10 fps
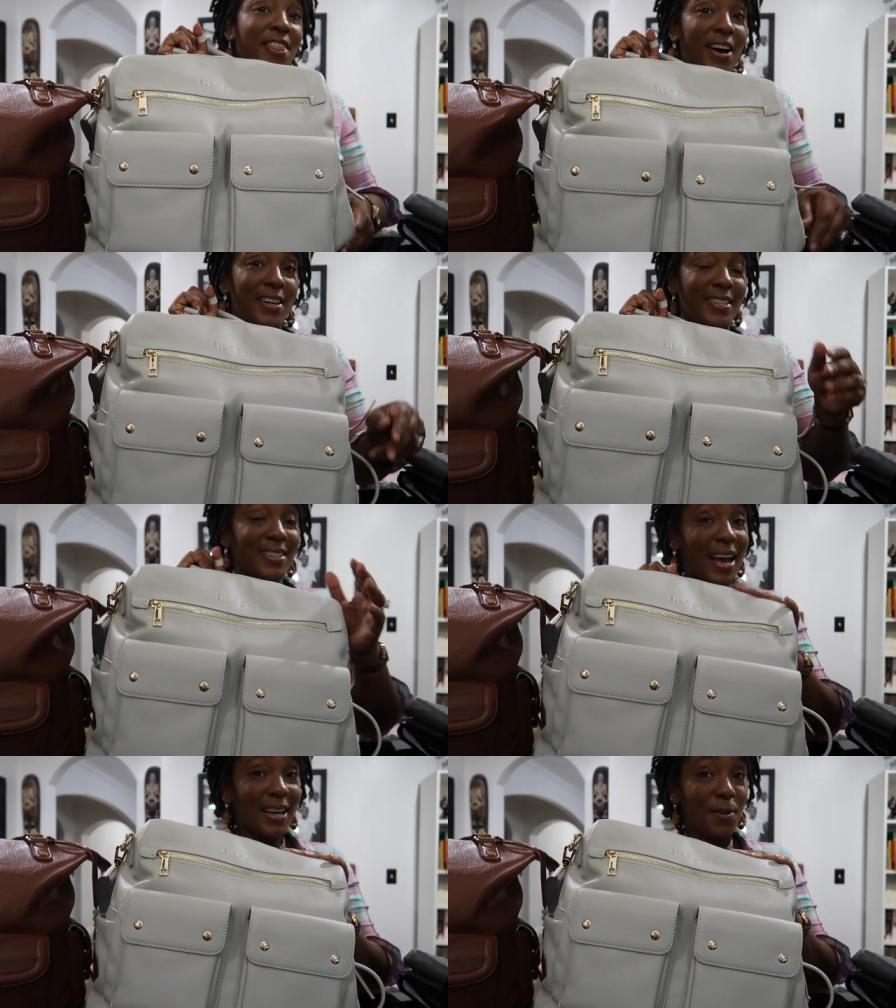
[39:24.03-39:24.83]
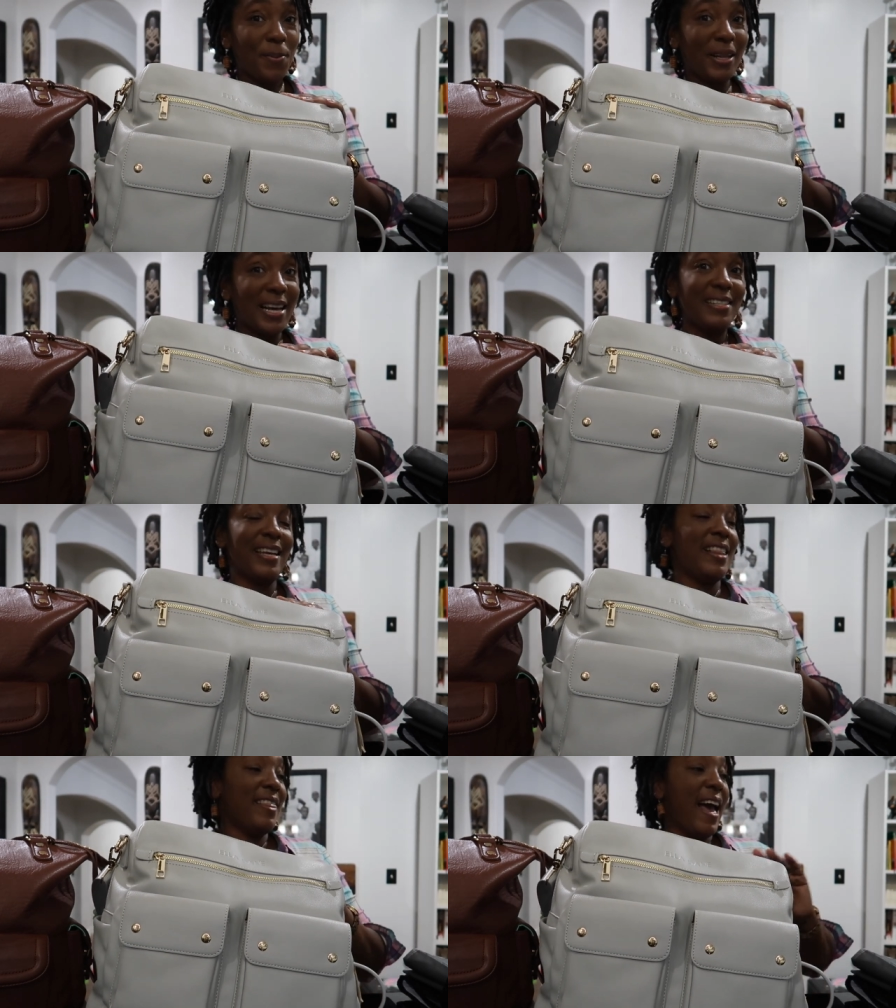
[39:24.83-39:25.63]
the second place
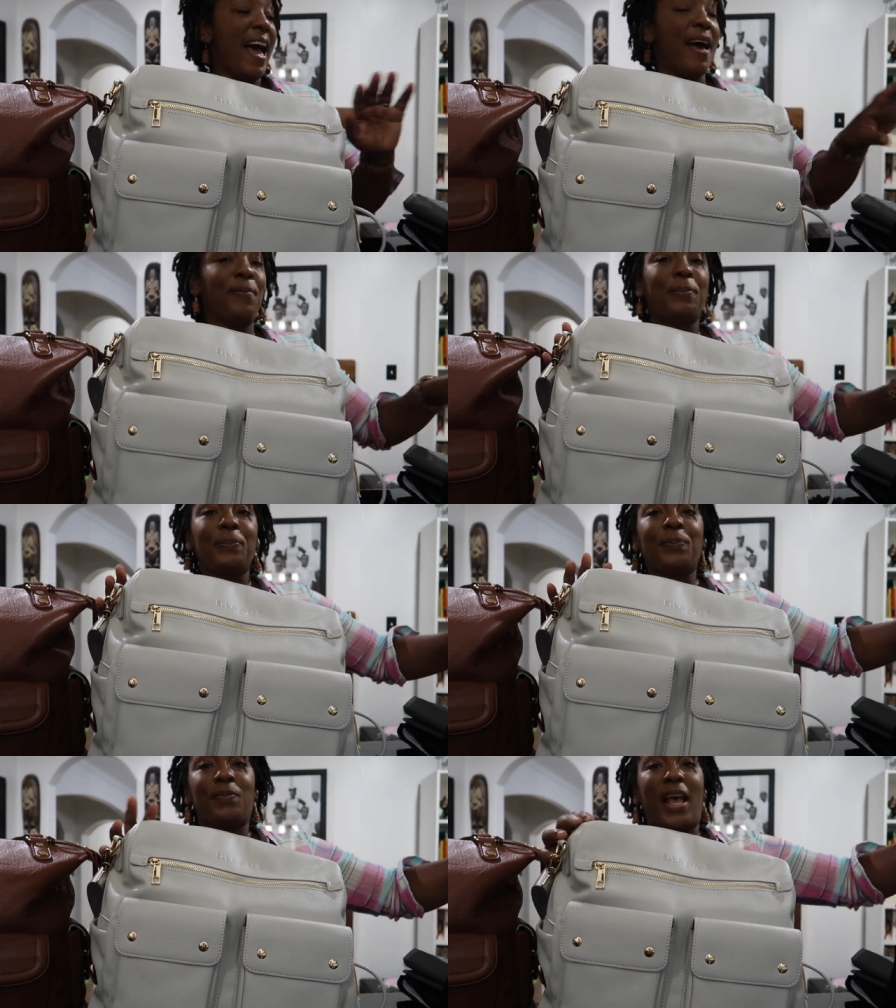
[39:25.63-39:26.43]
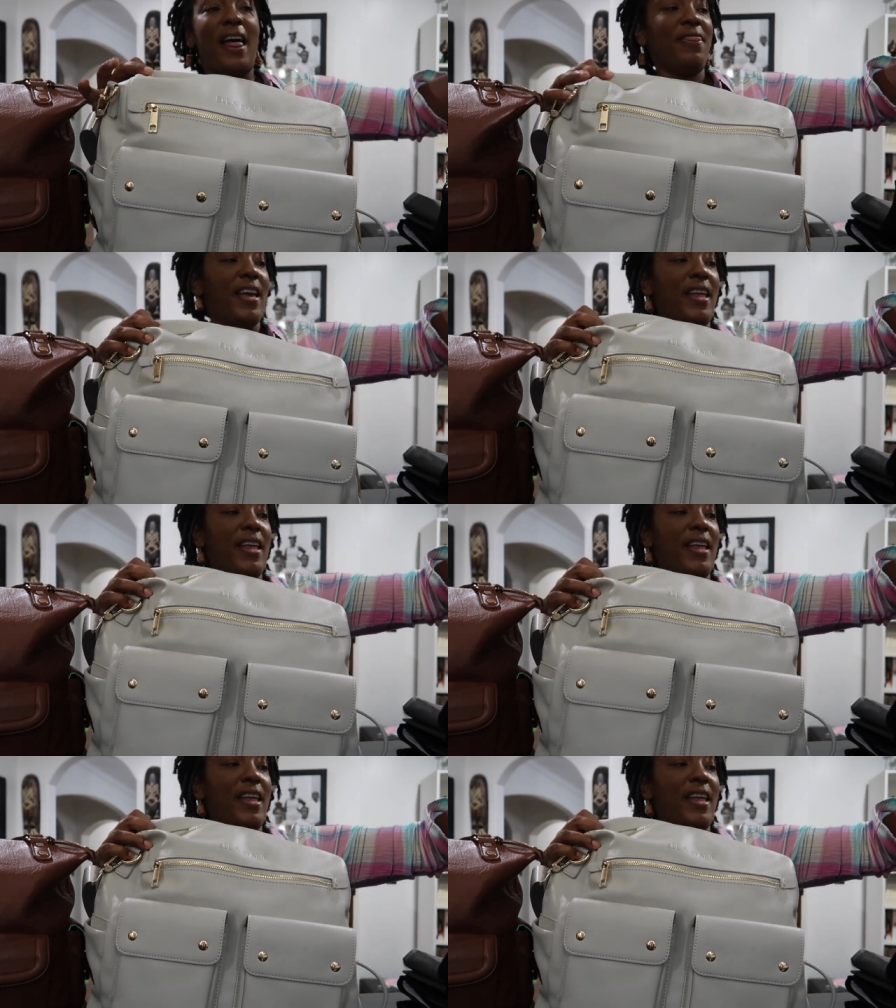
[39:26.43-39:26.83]
in that and